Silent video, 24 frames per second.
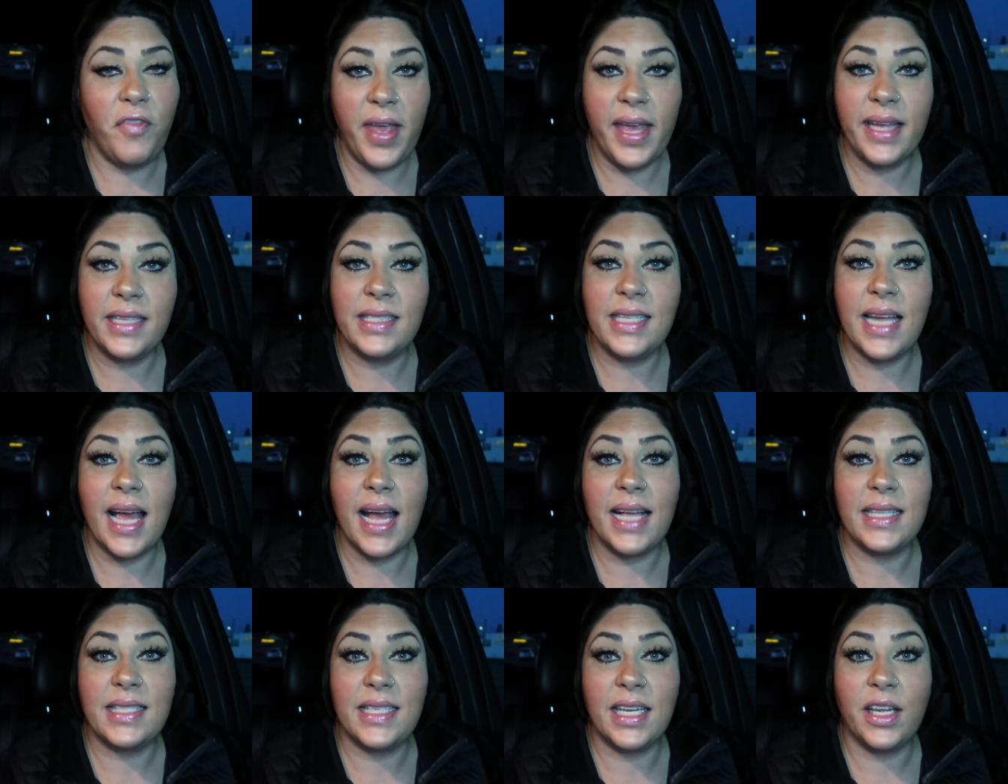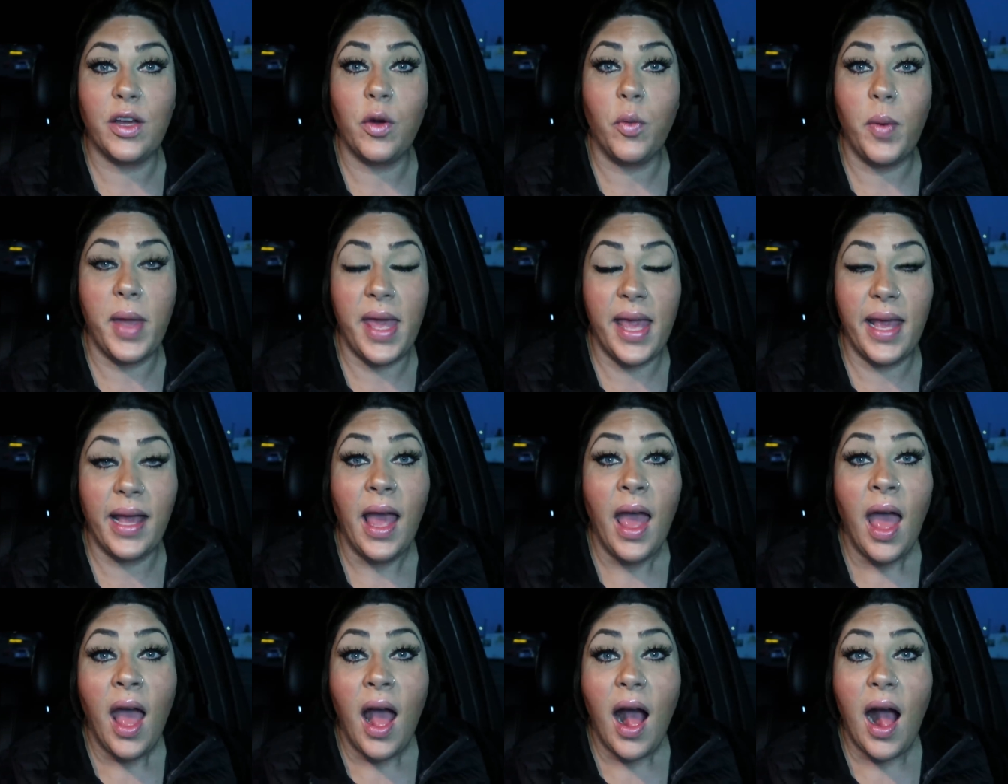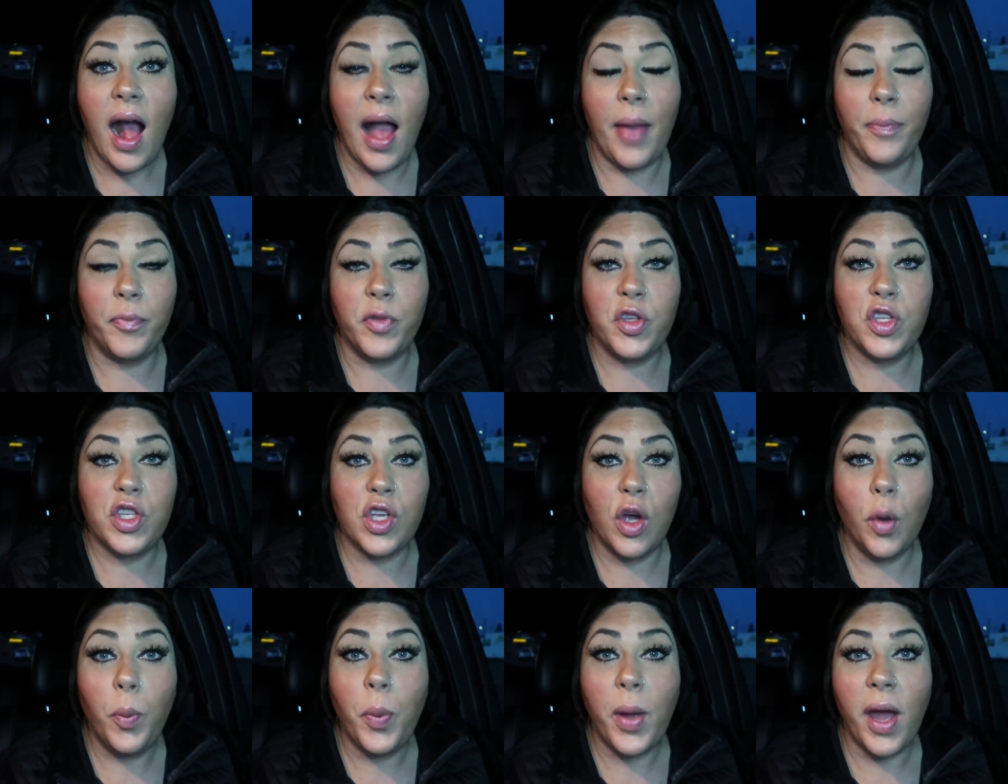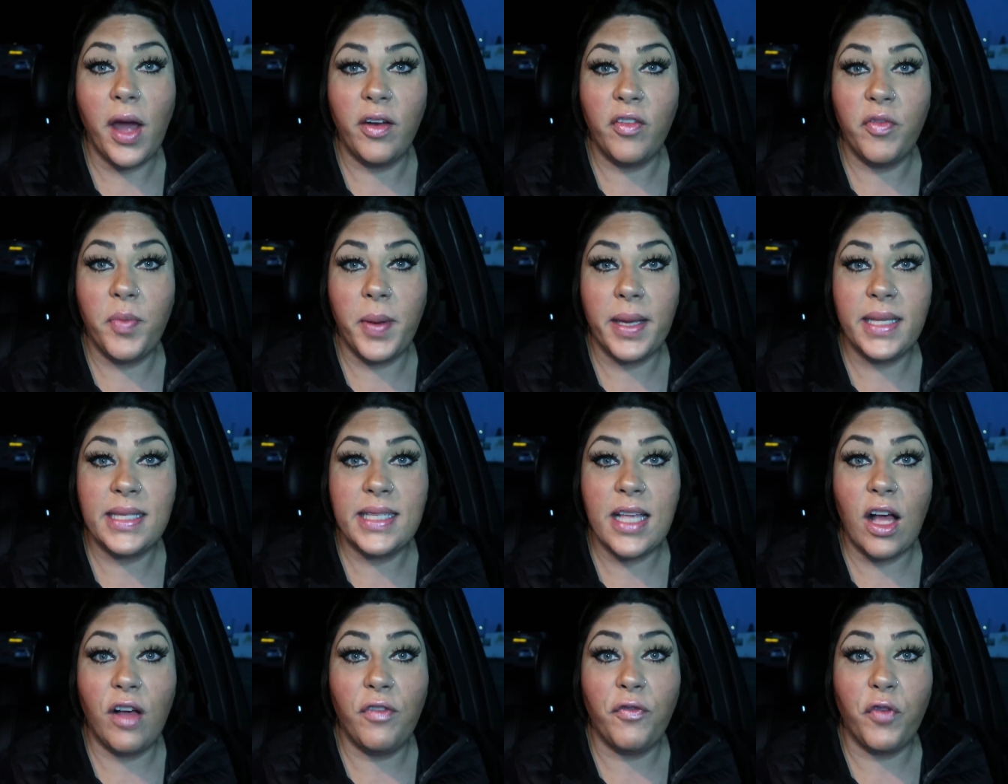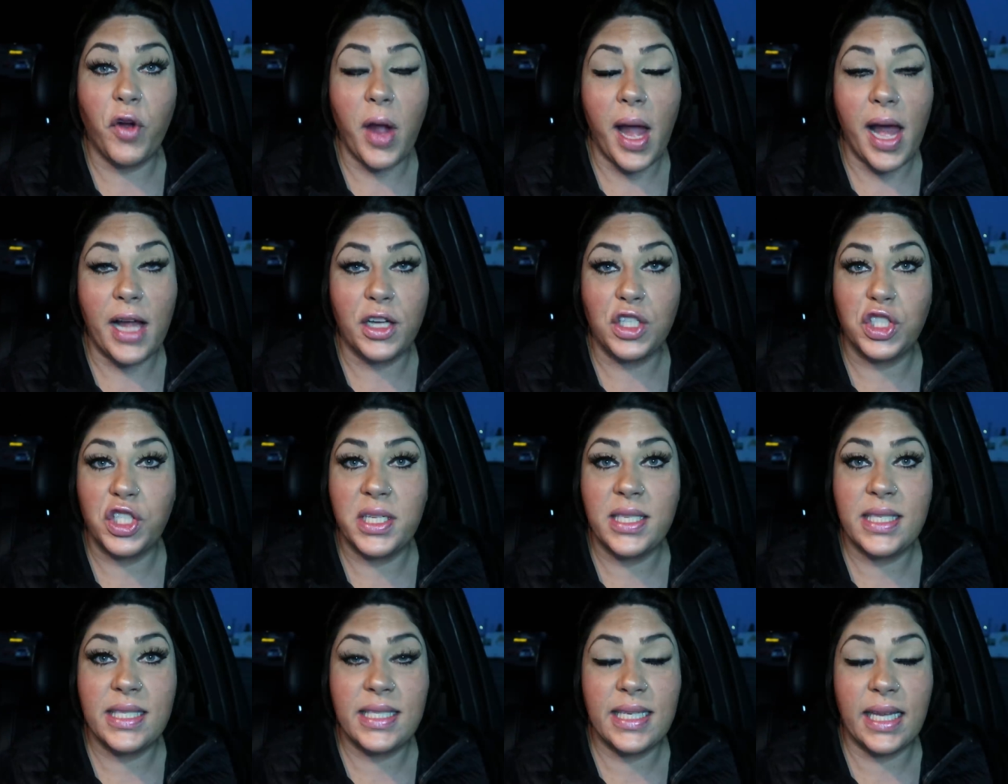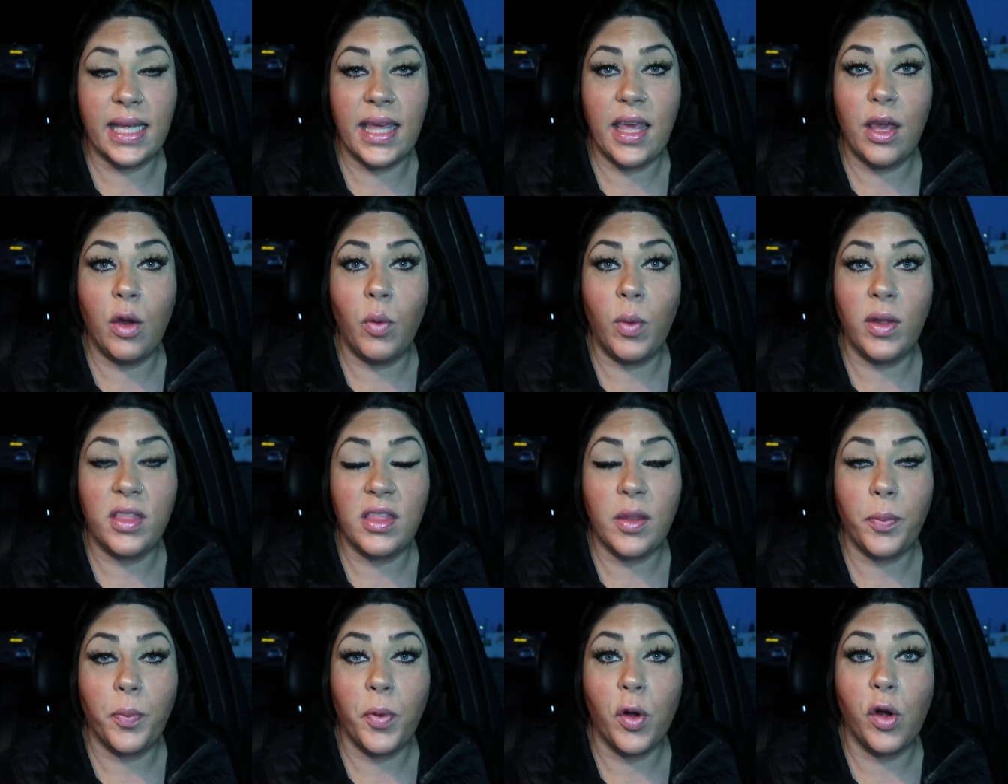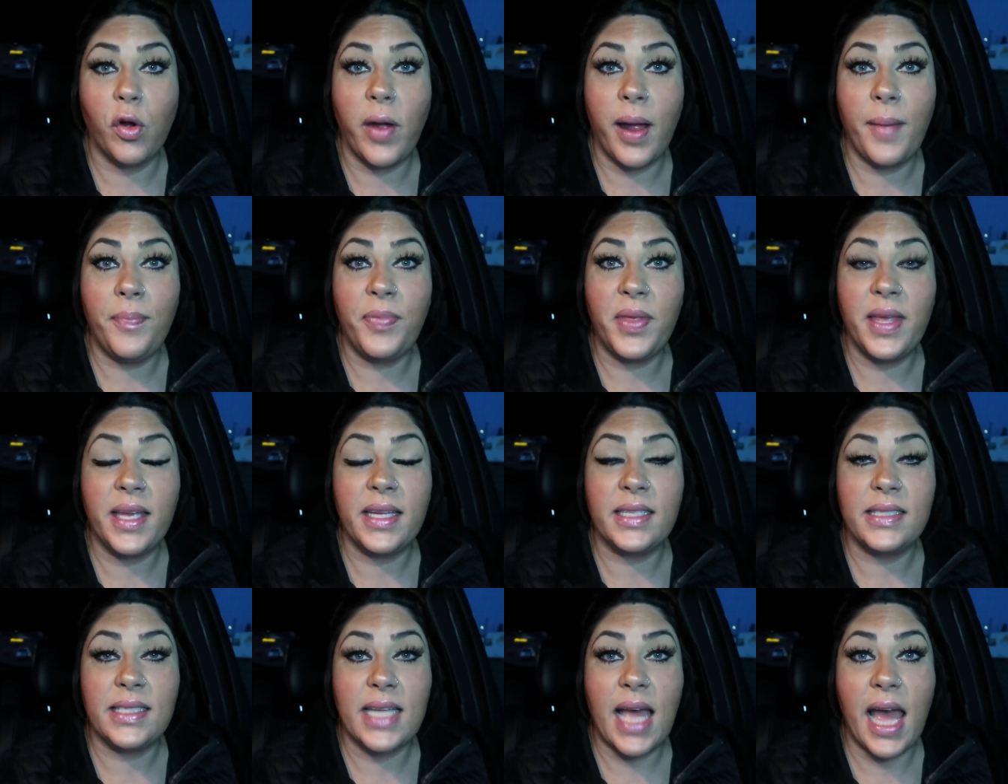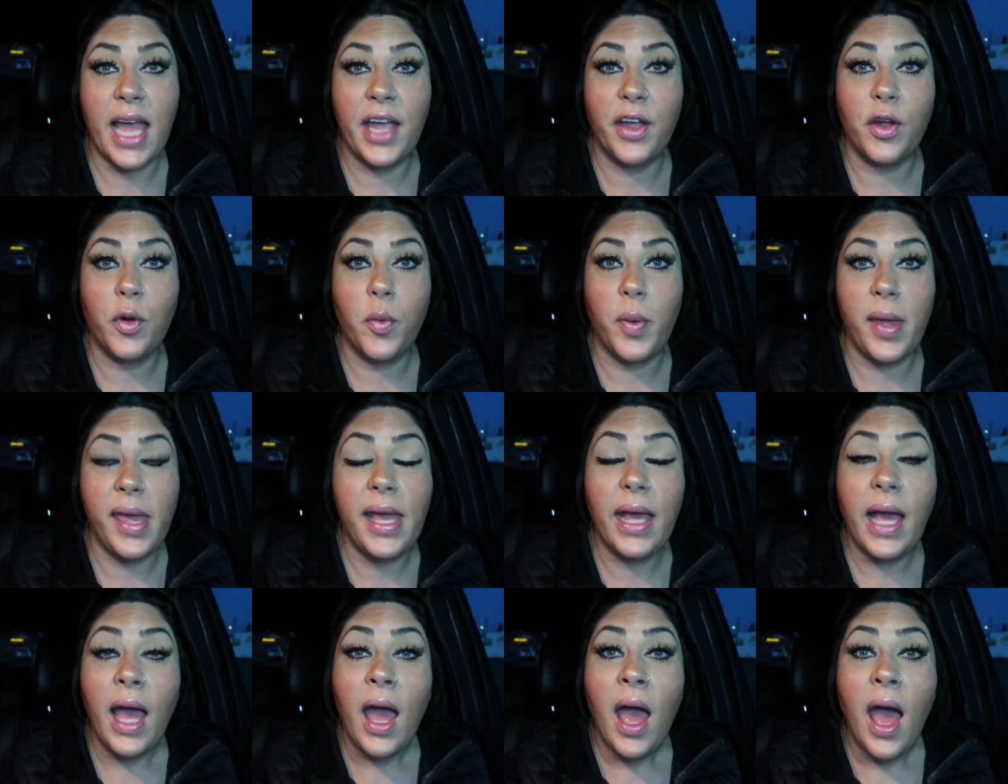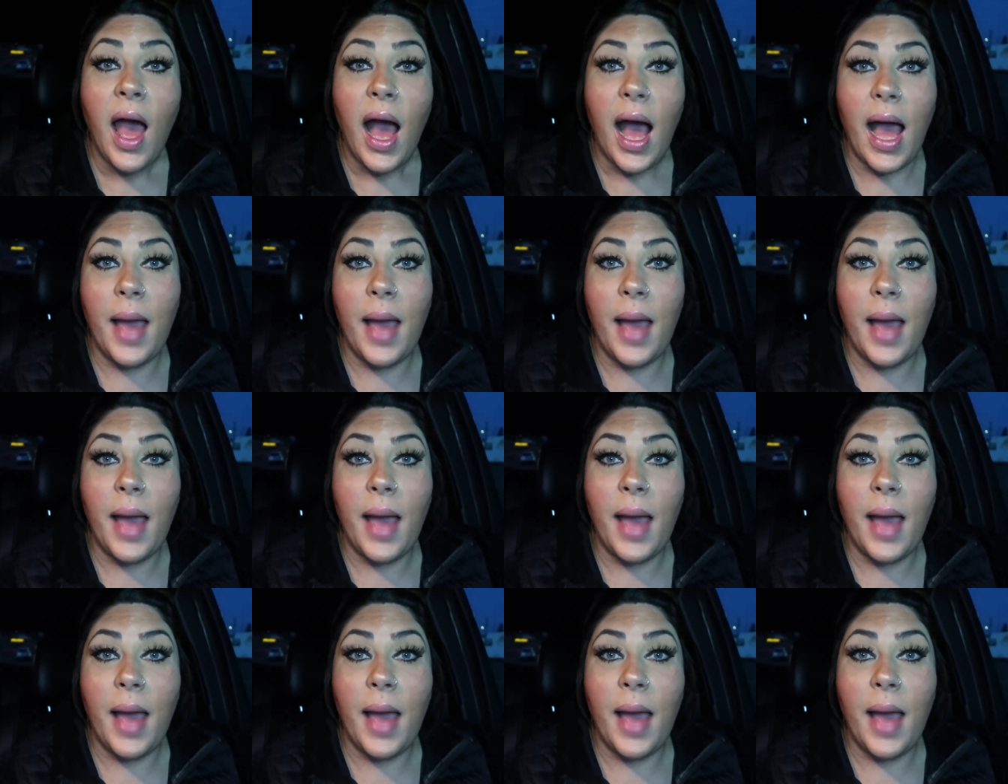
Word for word: fantastic week. I'm so proud of myself for actually sticking with the program the entire week.